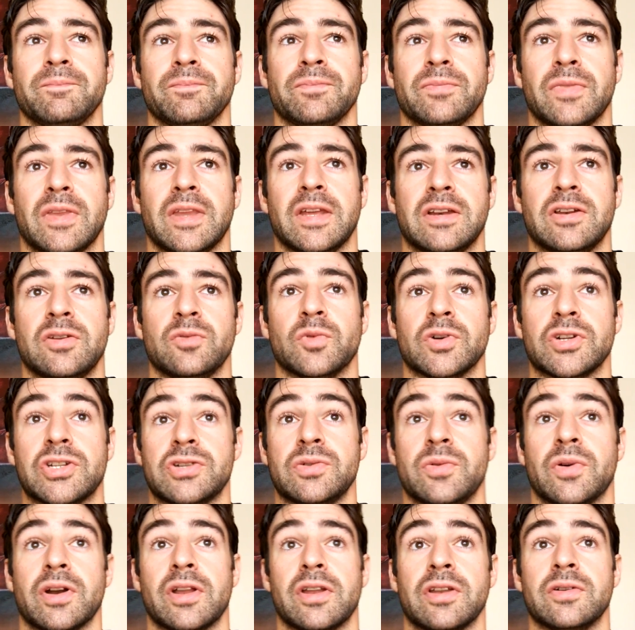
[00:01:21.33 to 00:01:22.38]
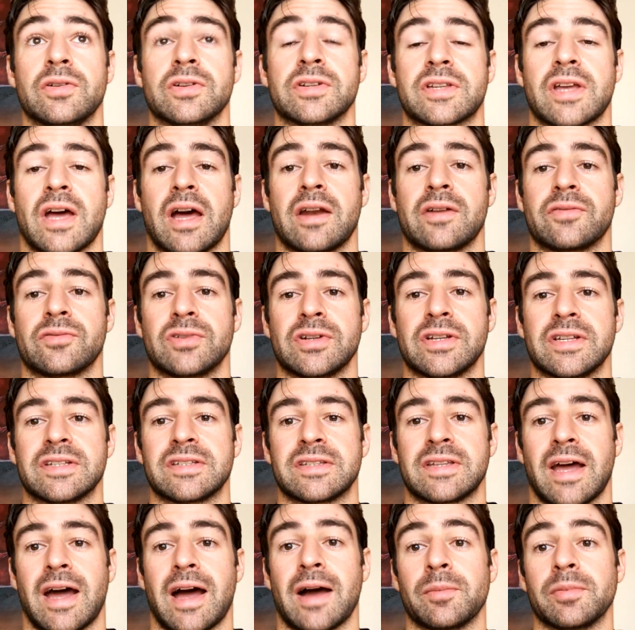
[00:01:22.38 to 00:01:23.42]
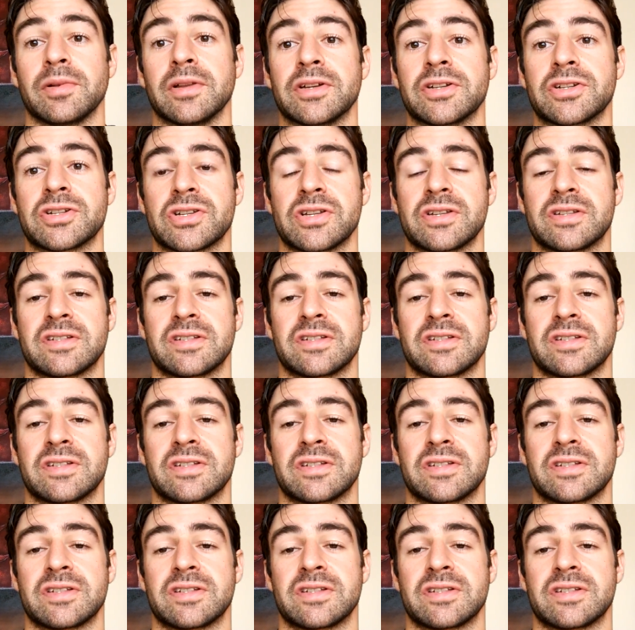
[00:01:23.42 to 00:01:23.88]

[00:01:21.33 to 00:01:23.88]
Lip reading: then what you want to do is kind of reestablish